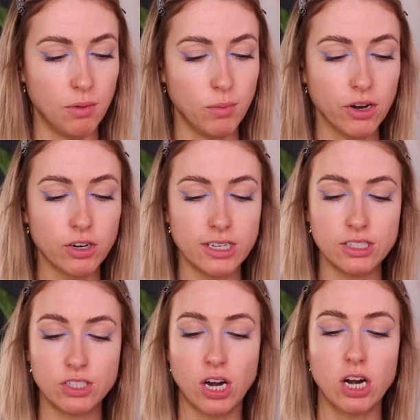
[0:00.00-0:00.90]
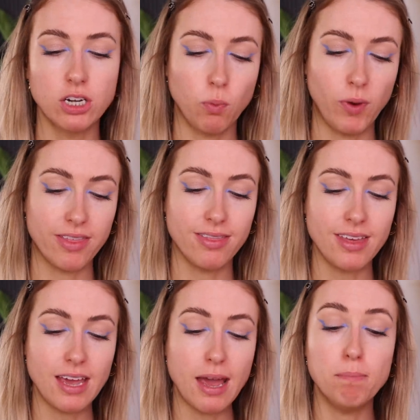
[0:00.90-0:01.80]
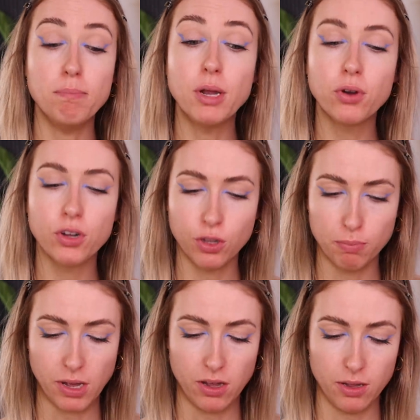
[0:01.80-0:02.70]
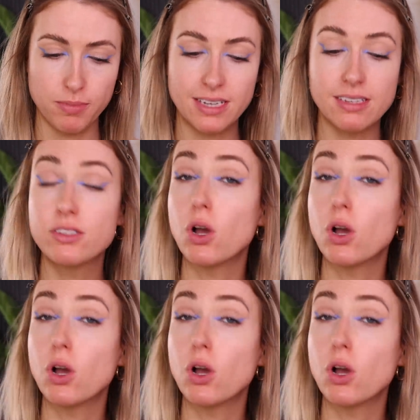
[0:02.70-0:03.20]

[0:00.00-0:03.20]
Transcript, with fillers: and we are gonna start with the Miracle Balm. This is